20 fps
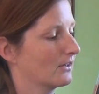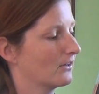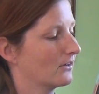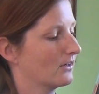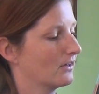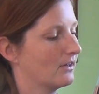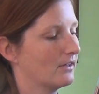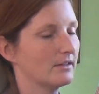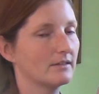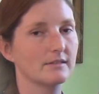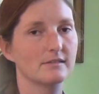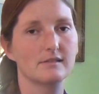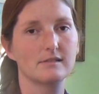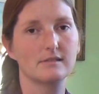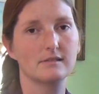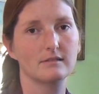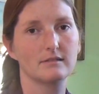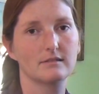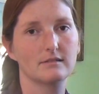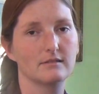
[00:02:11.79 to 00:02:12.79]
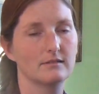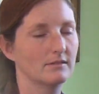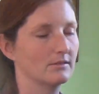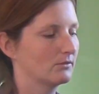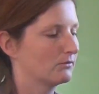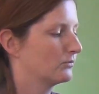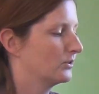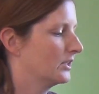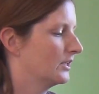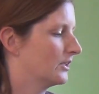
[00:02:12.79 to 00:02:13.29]
girls.
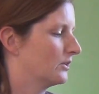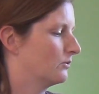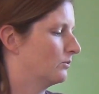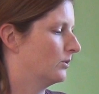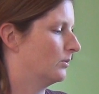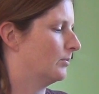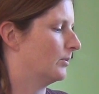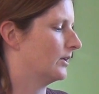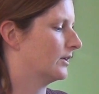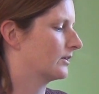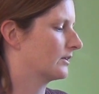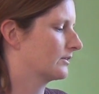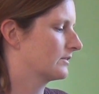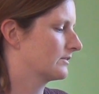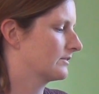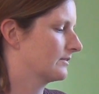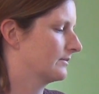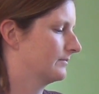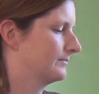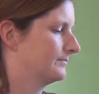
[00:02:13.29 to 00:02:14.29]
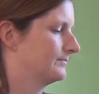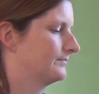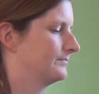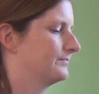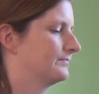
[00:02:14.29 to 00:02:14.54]
Really cool books.